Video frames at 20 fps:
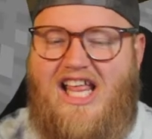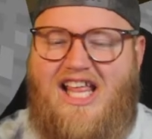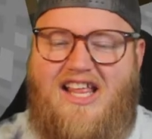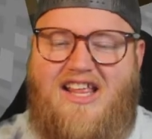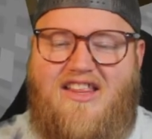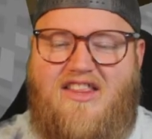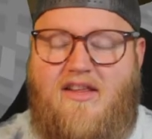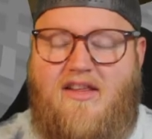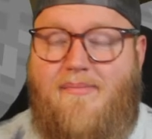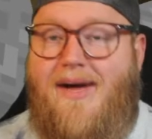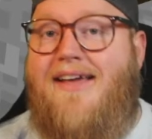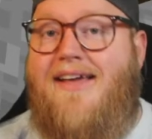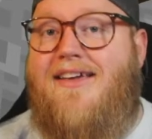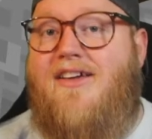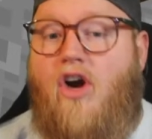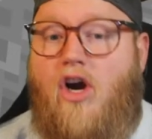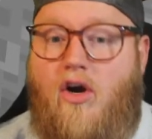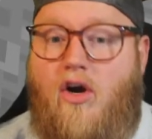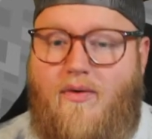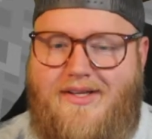the
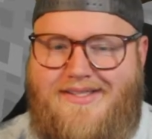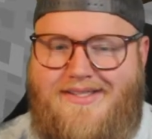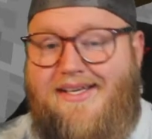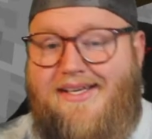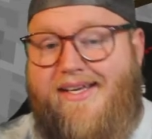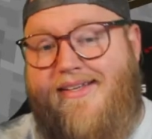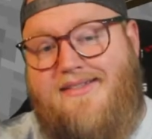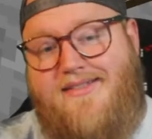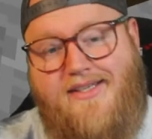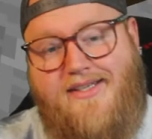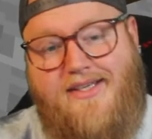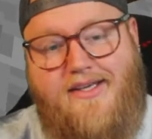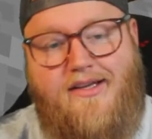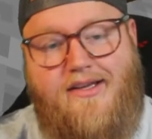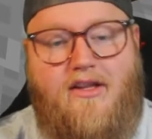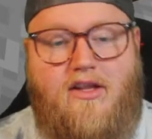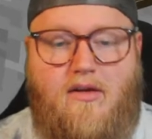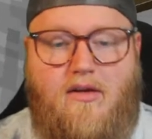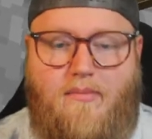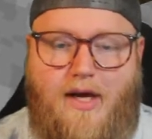minecart with TNT,
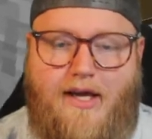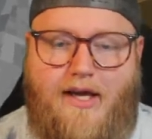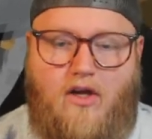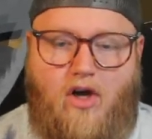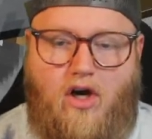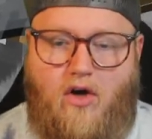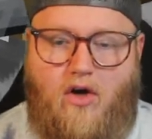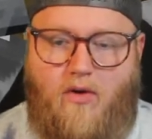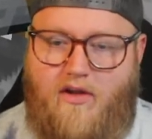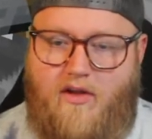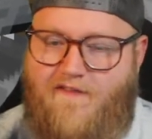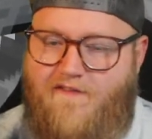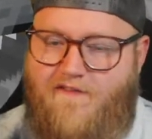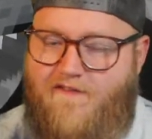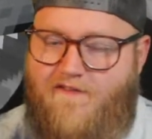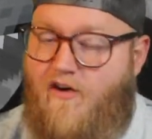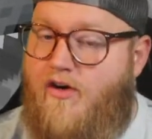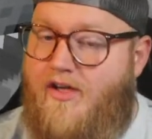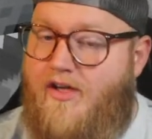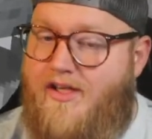the minecart with a
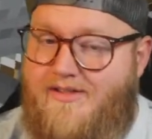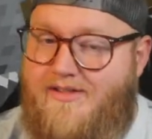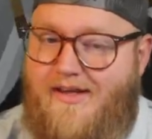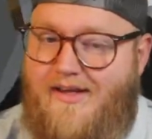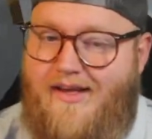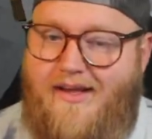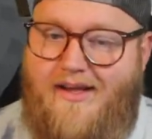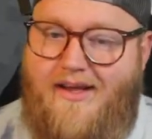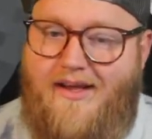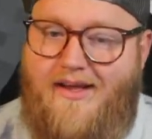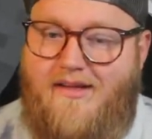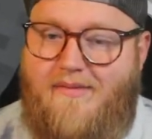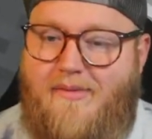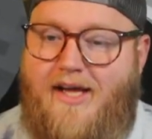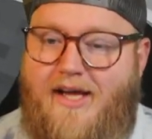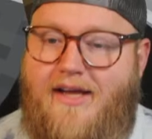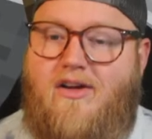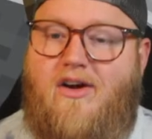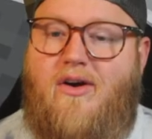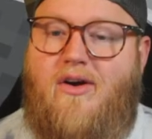furnace, and the
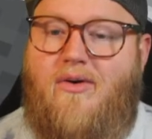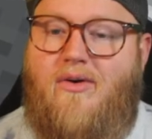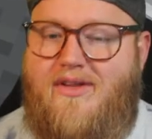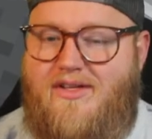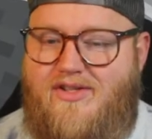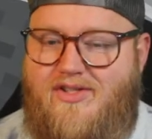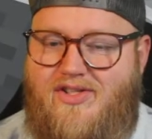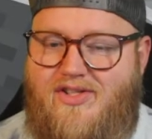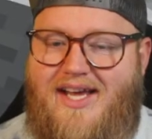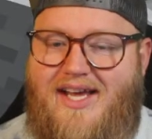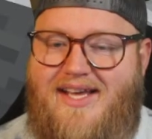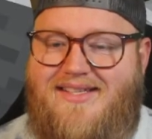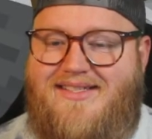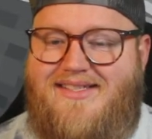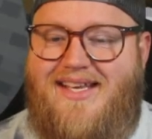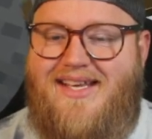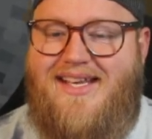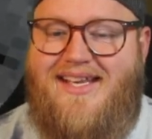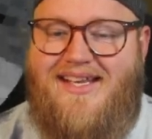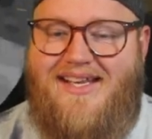minecart with a chest,
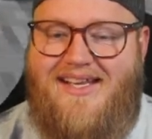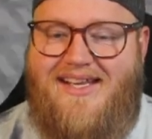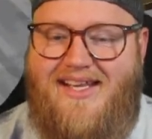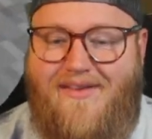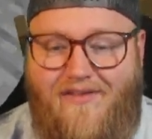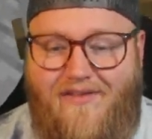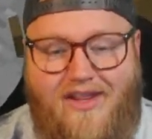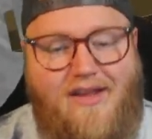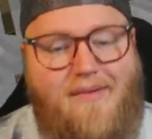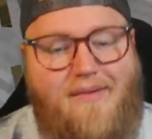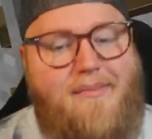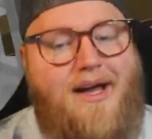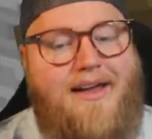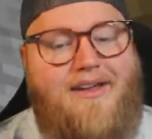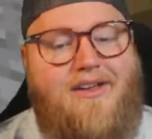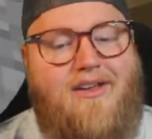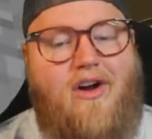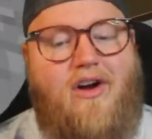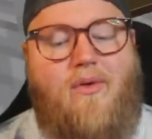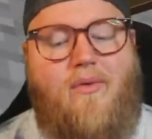and even the
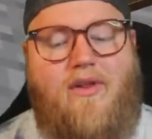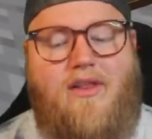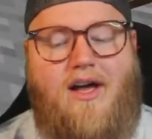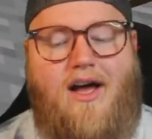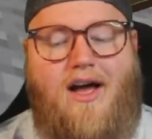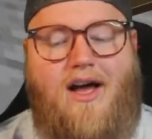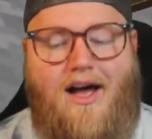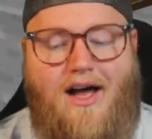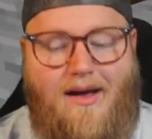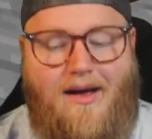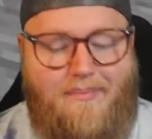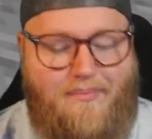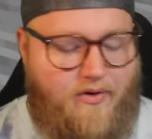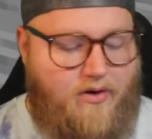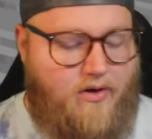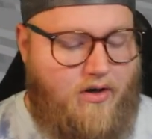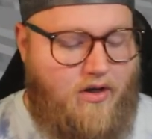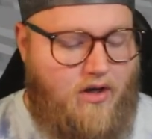minecart with a hopper,